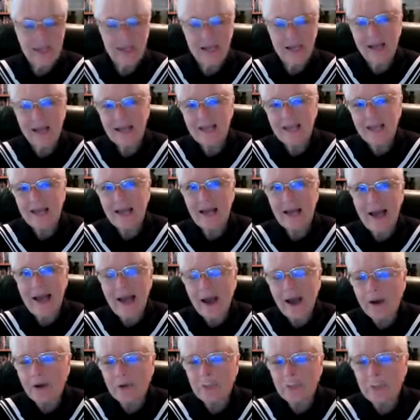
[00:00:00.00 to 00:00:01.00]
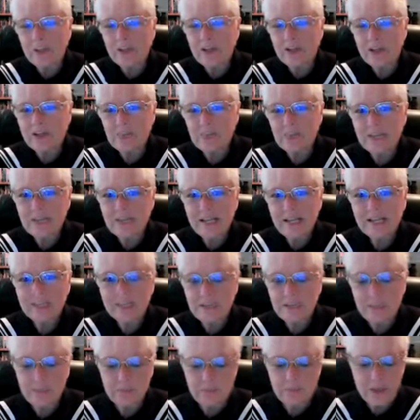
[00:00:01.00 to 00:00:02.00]
Like, how are we going to
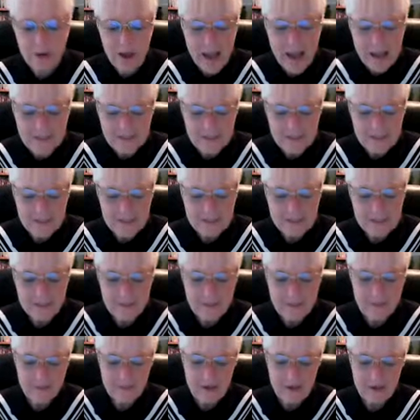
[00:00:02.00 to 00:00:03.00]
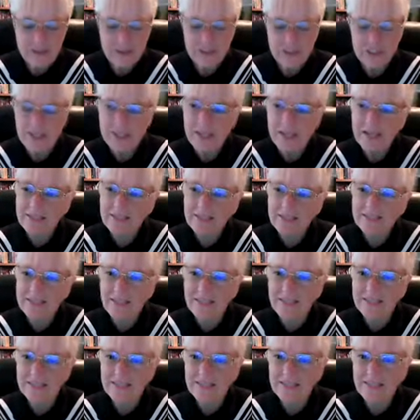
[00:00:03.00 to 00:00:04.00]
protect the privacy around genetic
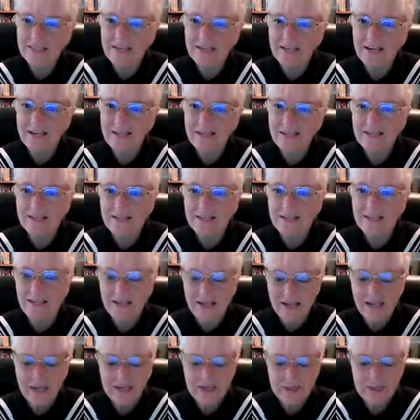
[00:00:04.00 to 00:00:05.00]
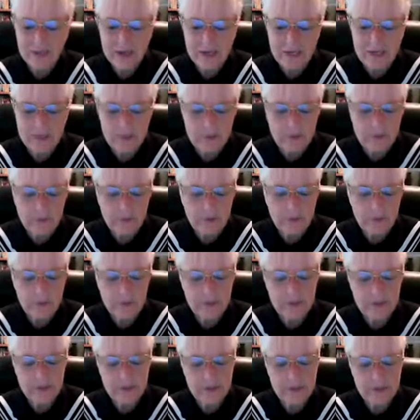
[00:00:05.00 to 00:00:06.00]
testing in an electronic world
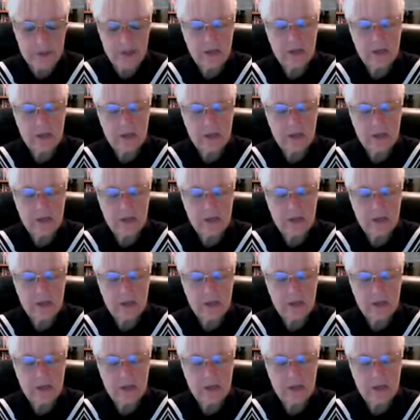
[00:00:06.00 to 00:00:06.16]
where